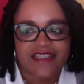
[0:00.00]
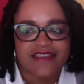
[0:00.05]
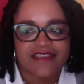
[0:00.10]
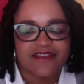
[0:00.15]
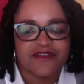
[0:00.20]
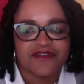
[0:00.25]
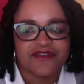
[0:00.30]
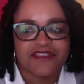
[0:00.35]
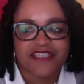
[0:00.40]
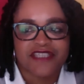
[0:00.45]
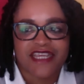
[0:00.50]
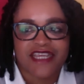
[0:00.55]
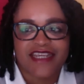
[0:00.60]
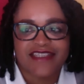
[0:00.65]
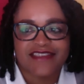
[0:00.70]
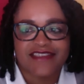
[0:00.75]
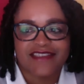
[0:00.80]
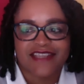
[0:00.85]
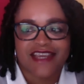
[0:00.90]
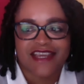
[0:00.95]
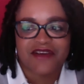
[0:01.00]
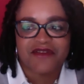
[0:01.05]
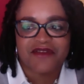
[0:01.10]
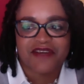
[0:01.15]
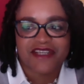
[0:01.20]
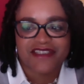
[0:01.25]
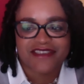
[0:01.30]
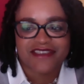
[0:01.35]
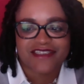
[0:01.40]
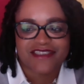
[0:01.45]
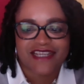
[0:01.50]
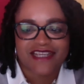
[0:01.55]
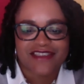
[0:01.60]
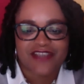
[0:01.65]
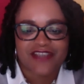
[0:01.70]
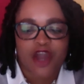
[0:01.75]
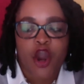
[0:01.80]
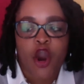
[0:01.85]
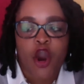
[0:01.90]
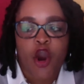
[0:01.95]
So to answer that question, that's
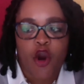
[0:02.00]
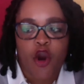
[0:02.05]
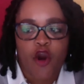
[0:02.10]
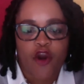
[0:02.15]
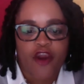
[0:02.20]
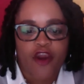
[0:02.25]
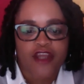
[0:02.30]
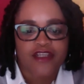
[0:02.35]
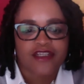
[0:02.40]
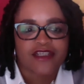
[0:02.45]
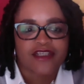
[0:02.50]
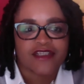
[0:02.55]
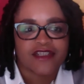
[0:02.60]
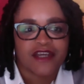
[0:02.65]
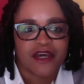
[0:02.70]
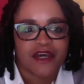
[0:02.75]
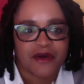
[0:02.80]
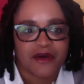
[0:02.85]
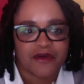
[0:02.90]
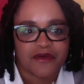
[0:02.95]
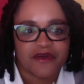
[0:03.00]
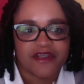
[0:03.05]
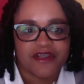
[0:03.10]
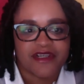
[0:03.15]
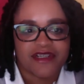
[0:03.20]
a hard no.